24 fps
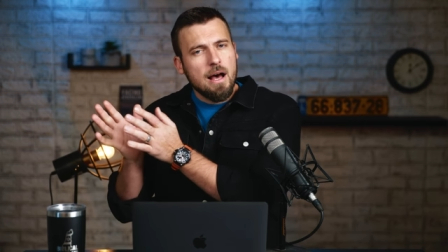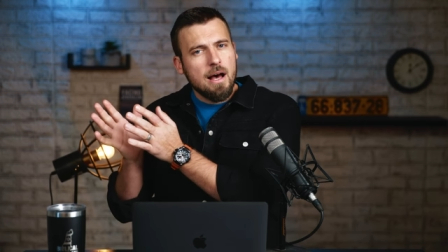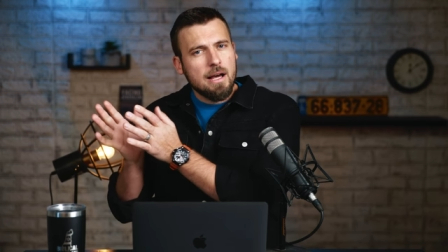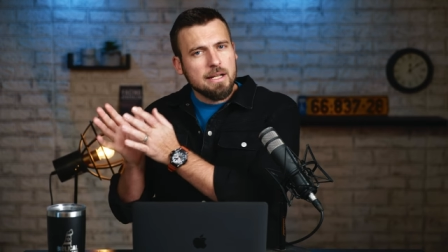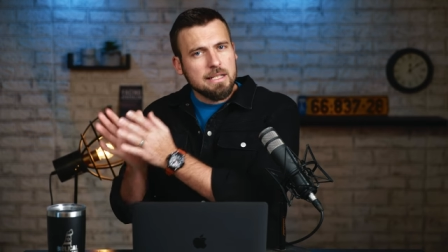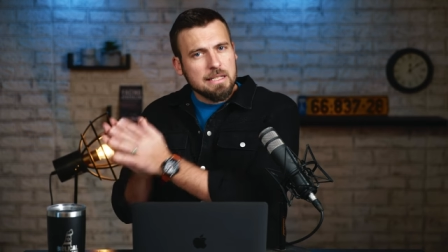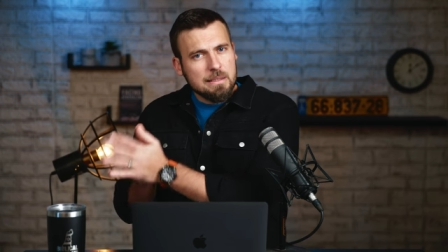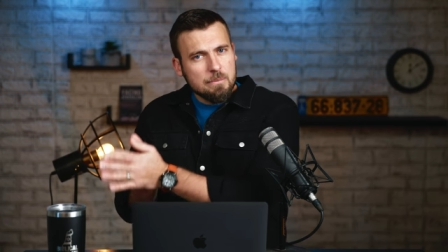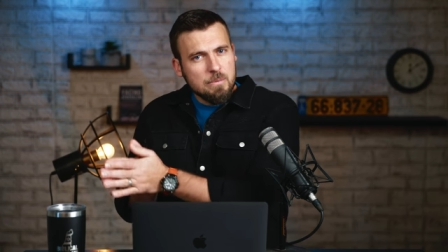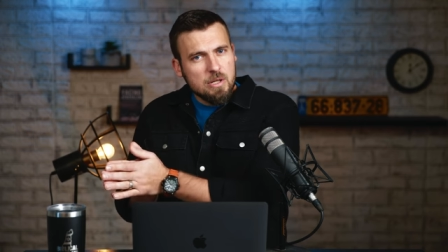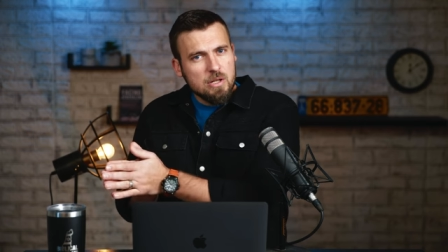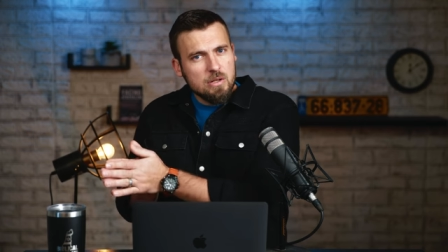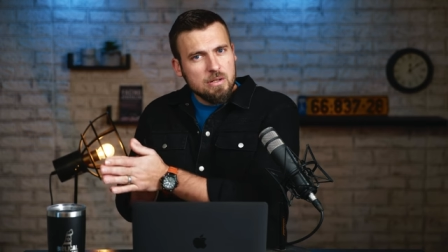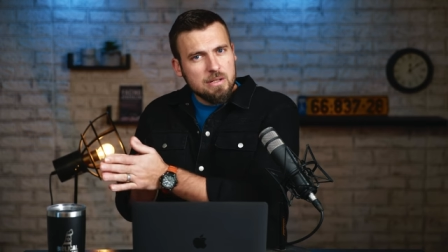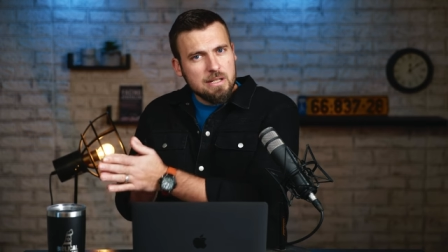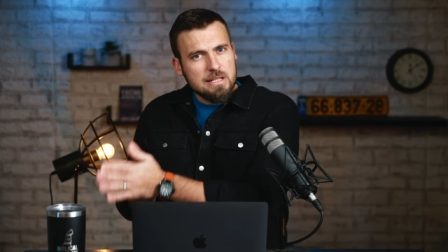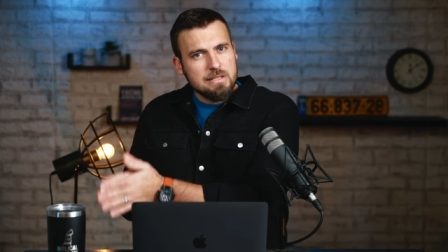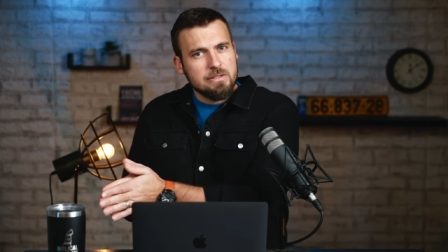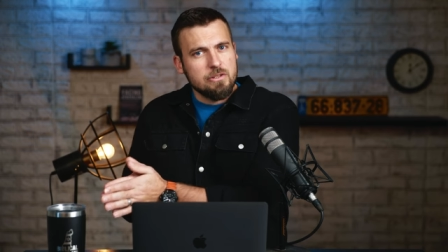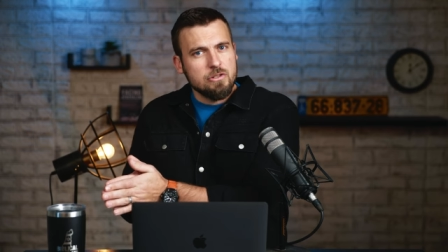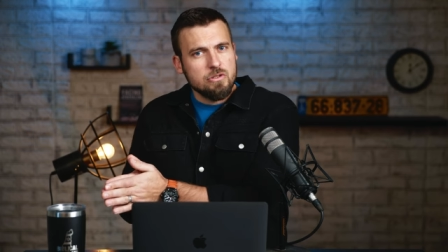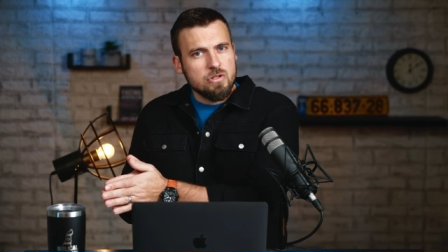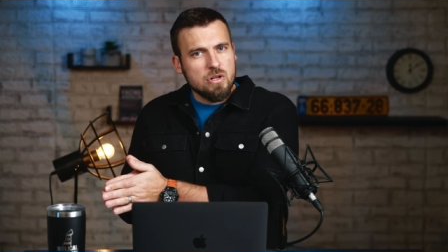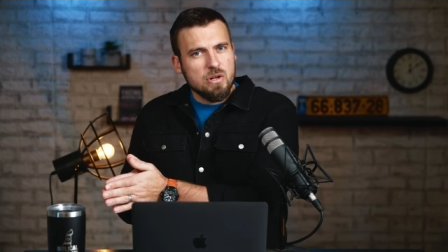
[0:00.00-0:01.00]
uh,
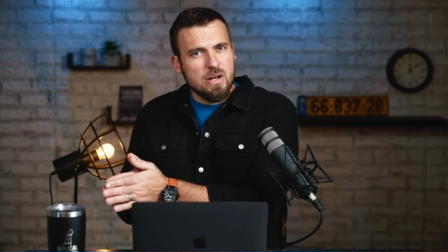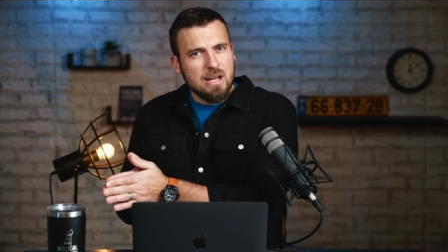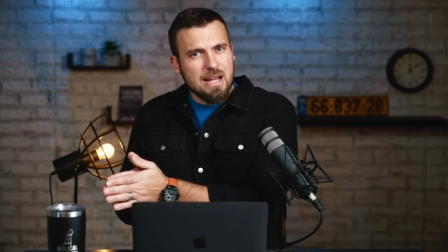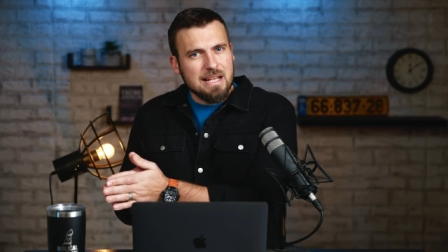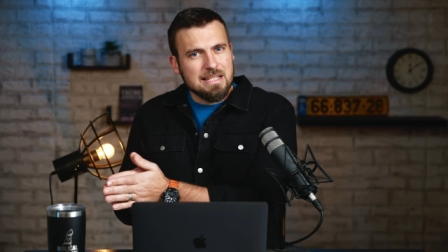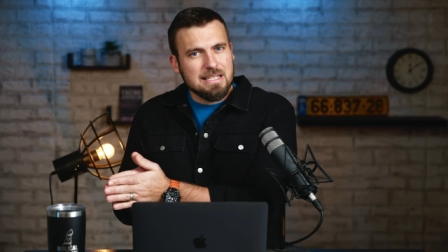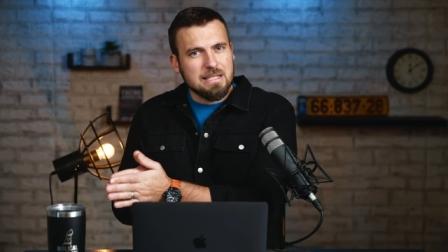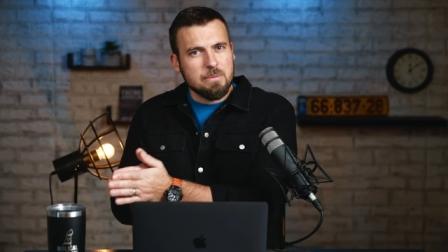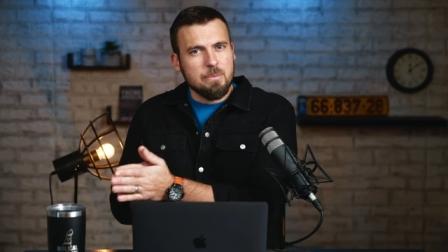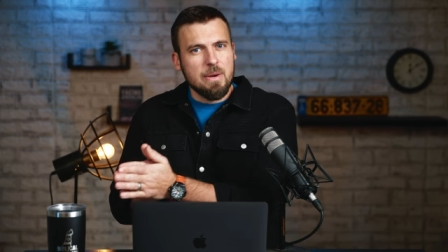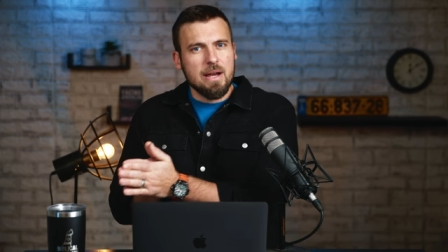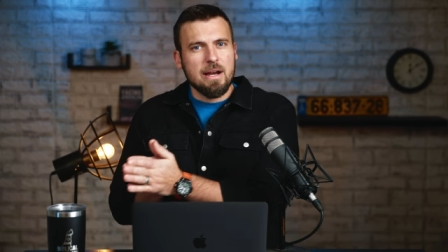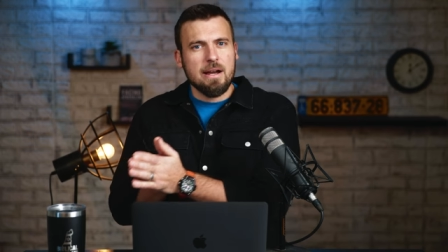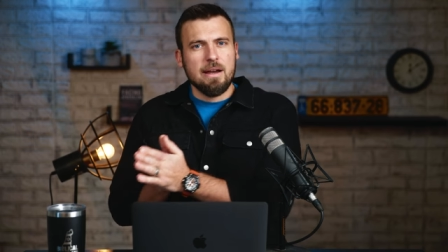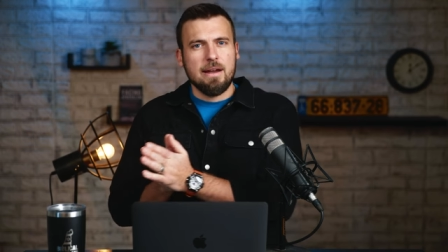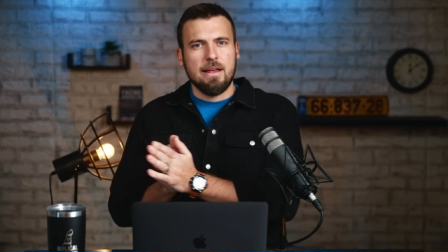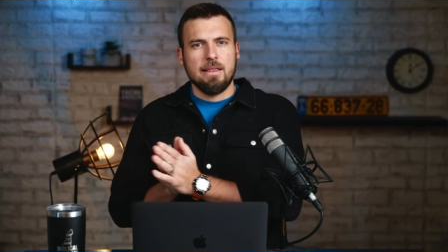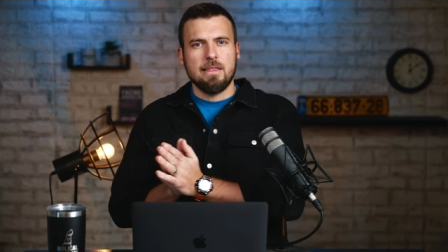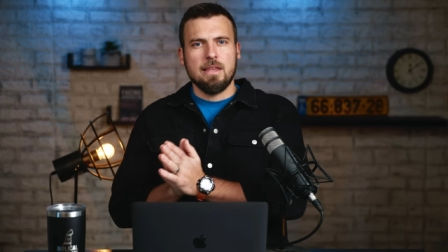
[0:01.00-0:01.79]
communities in Judea and Samaria.